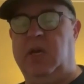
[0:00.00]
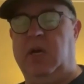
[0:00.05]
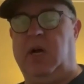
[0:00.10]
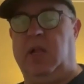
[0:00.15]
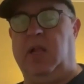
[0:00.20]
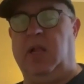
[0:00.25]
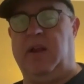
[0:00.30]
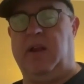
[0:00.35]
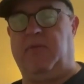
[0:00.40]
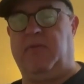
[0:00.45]
a
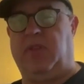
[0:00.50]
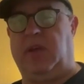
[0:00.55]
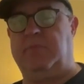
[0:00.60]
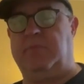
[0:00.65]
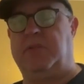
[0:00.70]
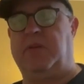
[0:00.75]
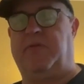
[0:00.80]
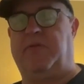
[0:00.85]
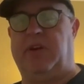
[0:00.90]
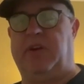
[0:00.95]
lot of
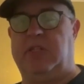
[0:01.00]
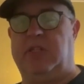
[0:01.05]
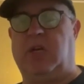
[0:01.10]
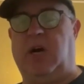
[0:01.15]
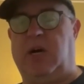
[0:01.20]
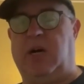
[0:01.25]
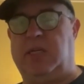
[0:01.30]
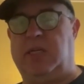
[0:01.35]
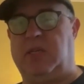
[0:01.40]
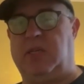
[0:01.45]
themes of
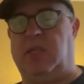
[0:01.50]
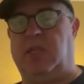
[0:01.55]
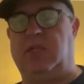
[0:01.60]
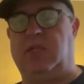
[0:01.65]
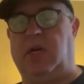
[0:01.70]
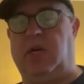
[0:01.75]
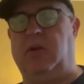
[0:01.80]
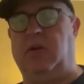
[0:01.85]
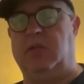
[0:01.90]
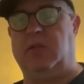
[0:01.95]
Hitchcock's and the
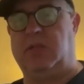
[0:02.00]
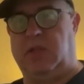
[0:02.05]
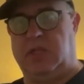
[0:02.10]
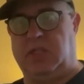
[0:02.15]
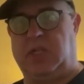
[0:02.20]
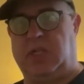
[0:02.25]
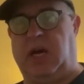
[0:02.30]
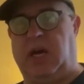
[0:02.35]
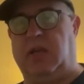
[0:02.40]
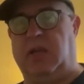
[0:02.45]
tunnels, the
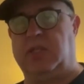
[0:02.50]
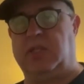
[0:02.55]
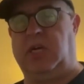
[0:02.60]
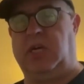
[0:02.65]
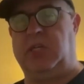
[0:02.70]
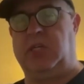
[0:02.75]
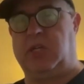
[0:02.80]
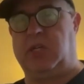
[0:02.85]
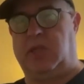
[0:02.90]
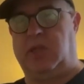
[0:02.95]

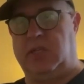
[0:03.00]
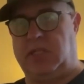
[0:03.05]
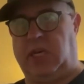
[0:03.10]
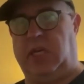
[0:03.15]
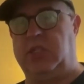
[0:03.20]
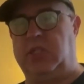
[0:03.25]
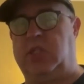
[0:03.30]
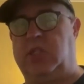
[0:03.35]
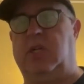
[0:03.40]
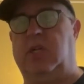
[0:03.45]
stylization, the
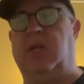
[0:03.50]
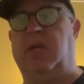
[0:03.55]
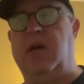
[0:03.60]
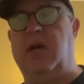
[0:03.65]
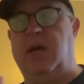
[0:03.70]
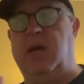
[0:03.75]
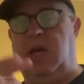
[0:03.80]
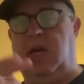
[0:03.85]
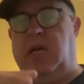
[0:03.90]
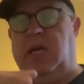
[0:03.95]
tension, mm-hmm.
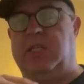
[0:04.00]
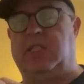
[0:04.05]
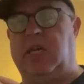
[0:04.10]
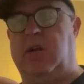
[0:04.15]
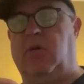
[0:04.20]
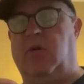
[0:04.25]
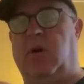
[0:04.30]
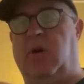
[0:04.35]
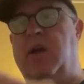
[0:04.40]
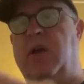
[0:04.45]

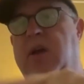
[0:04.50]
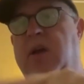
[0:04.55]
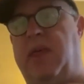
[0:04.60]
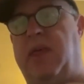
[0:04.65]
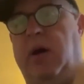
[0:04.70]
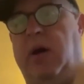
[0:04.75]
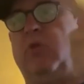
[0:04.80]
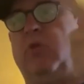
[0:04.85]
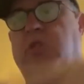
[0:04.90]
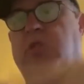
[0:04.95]
etc.
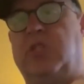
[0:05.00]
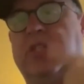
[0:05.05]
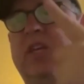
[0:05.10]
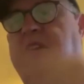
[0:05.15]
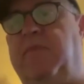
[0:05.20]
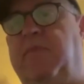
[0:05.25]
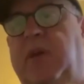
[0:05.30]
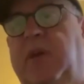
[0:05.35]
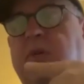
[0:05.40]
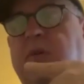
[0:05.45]
That will just
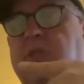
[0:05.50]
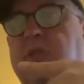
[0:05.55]
give me those